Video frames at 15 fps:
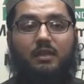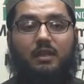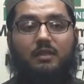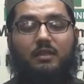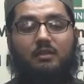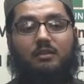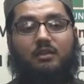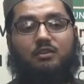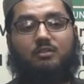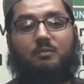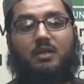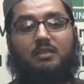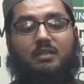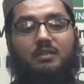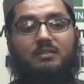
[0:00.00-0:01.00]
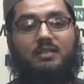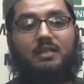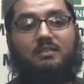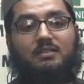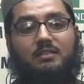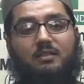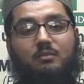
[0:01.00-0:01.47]
And Allah subhanahu wa ta'ala
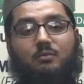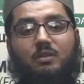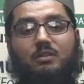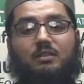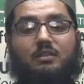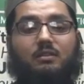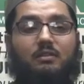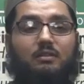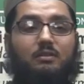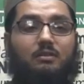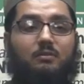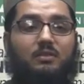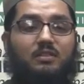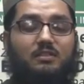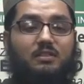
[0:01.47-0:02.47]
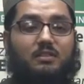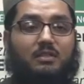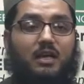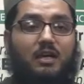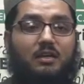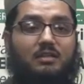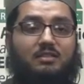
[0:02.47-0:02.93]
tested him with this
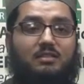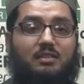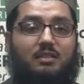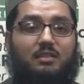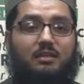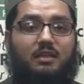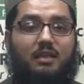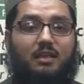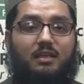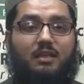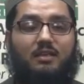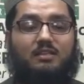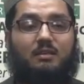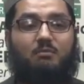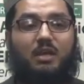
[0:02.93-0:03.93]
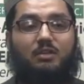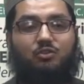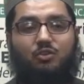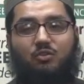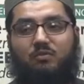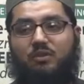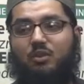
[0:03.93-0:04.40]
entire incident. He said, my
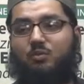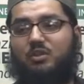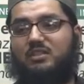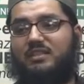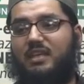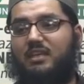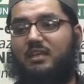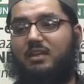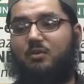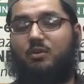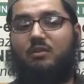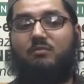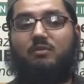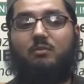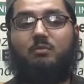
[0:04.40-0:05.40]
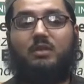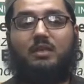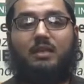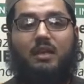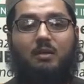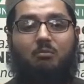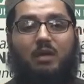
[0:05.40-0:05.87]
tawfiq was taken away from
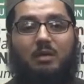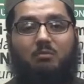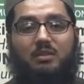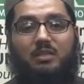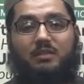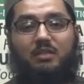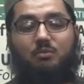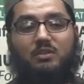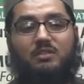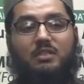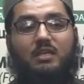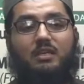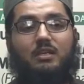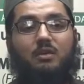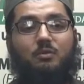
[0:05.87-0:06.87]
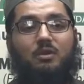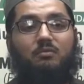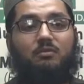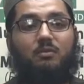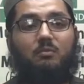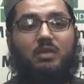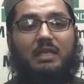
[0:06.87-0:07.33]
me. My ability was taken away
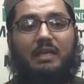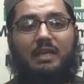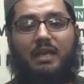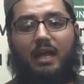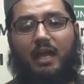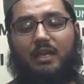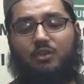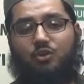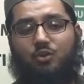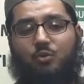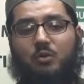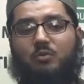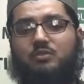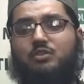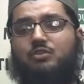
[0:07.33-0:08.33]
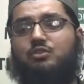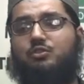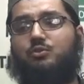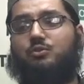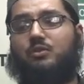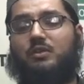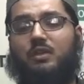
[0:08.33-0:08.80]
from me. I knew what was the
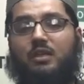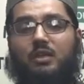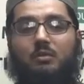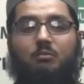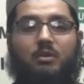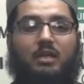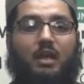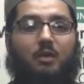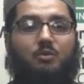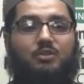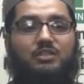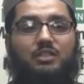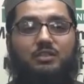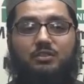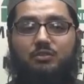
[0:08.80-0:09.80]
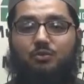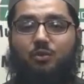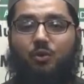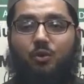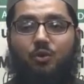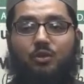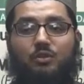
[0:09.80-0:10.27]
truth, but I was just
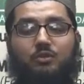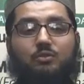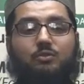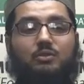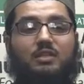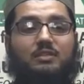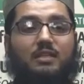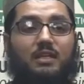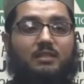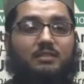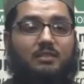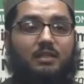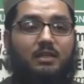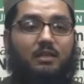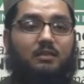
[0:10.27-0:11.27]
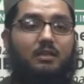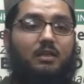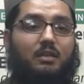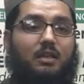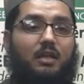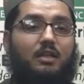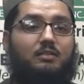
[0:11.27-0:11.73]
going through the test that
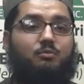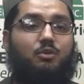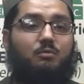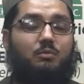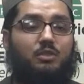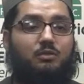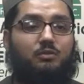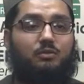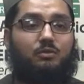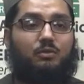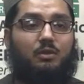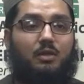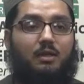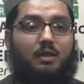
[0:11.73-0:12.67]
Allah has put me through.